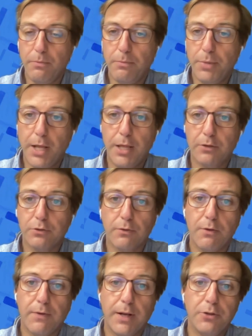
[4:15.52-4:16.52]
players of
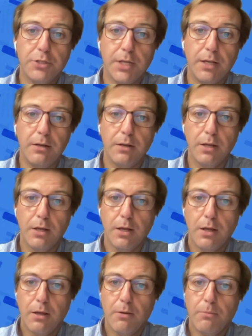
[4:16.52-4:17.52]
the value chain,
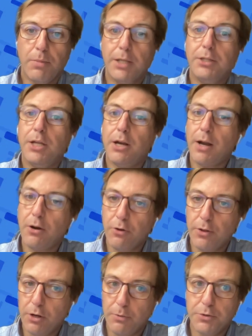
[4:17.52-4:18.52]
but there are
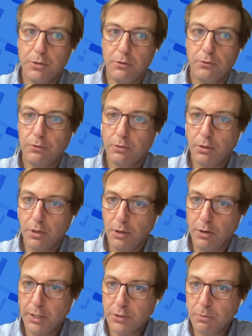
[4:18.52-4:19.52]
other options.
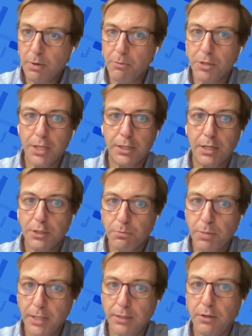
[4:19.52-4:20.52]
Let's remember that there is
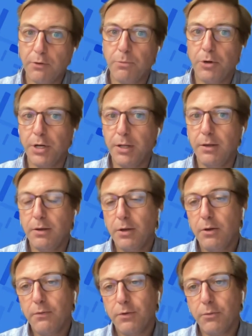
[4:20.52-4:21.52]
plenty of money
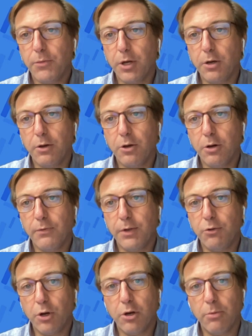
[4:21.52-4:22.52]
from the COVID
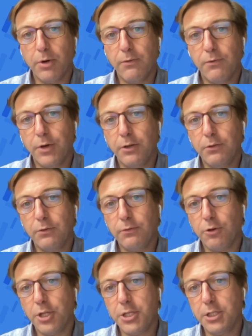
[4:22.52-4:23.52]
recovery funds
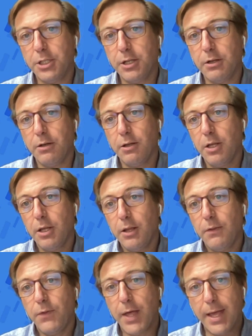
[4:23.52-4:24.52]
for digital.
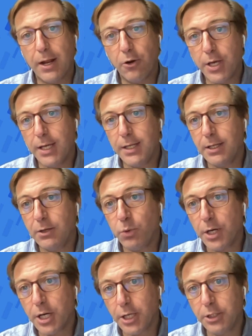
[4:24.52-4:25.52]
They allocated
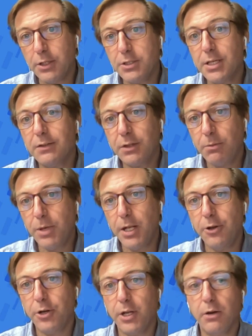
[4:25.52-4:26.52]
160
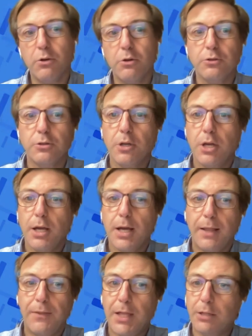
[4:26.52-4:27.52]
billion euros,
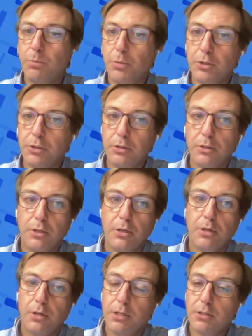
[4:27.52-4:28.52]
and that pot
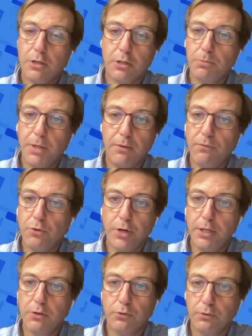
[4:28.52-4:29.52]
is not being
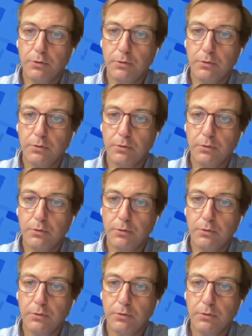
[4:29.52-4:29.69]
fully used.